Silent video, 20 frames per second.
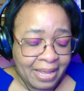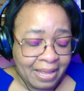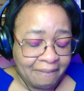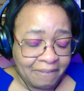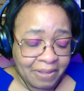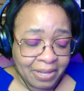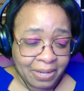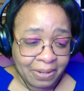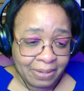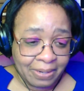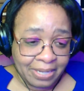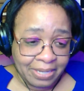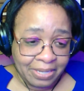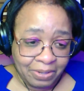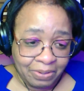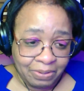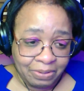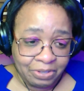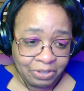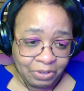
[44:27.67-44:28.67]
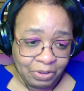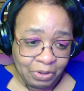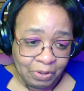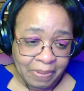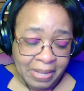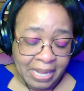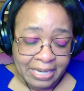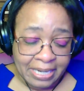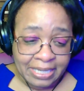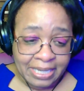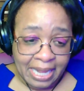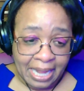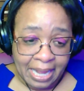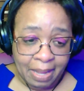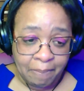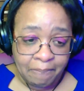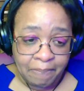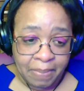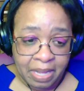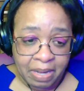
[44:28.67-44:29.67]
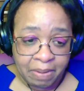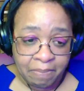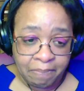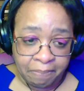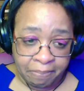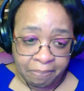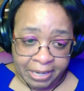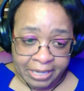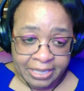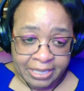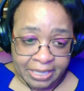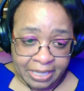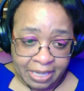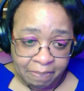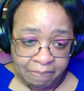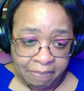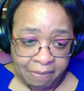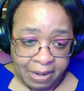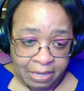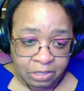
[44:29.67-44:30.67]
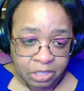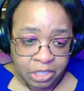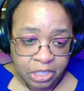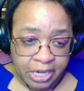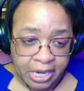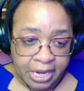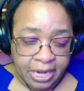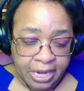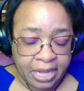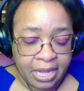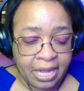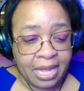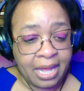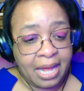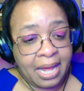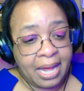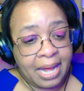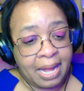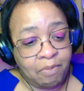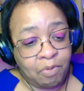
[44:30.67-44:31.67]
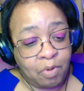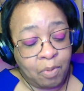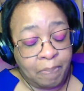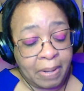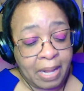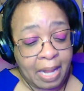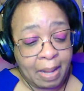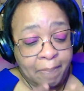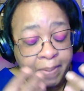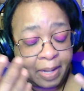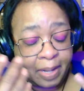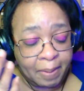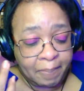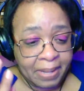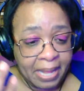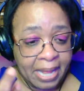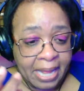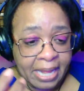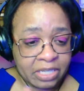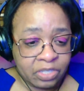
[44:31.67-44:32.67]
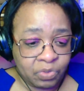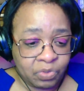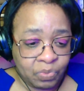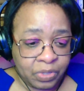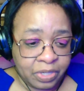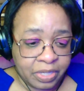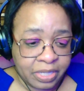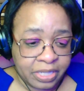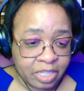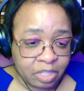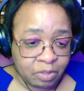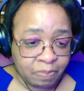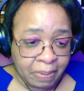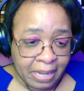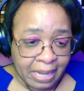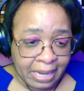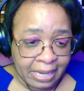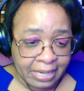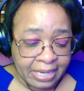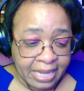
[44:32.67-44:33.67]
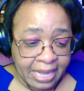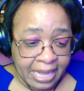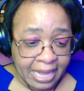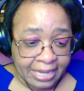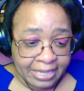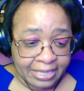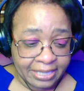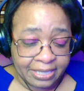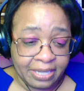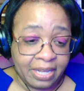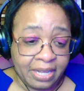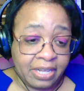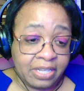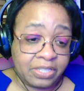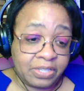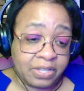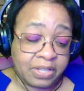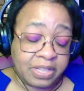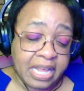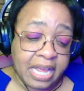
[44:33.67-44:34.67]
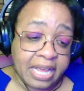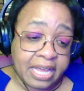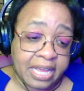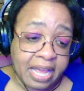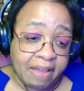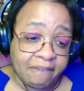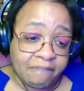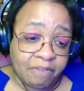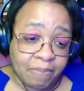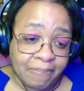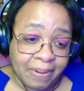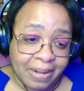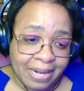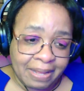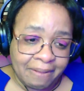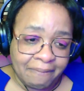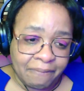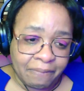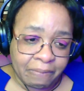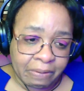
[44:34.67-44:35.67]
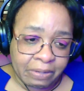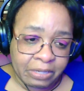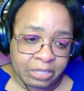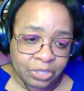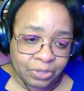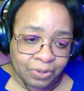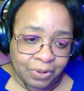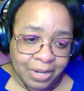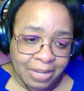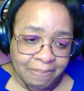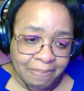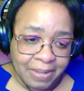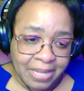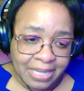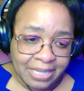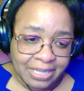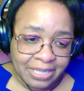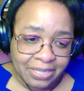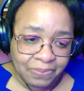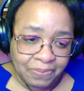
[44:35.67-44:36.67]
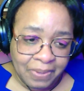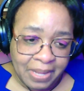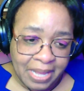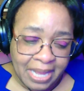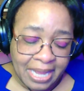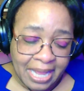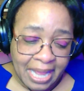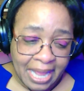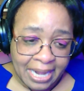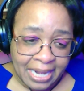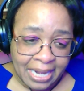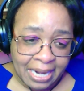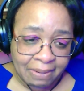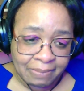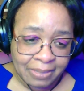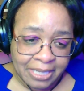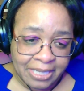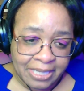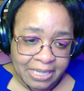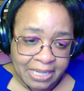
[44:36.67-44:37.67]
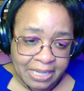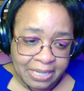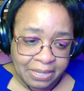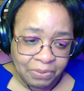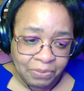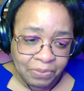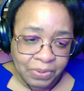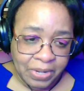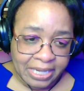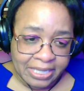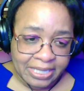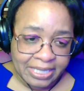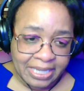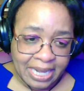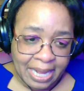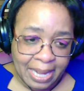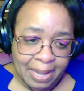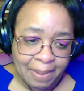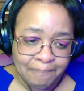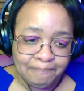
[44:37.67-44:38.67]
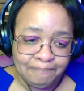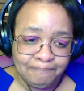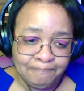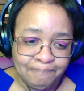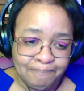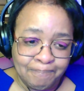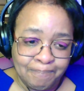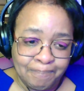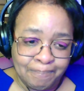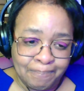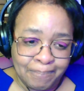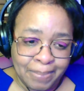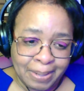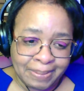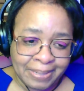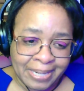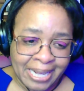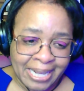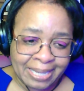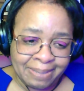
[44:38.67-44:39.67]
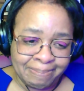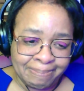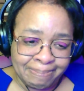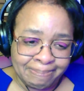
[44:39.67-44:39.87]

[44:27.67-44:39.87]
If you go to YouTube and type in Brick City Brown Chick, I will pop up, as will this podcast. So thank everybody for joining me this week, and I will see you next time. Bye-bye.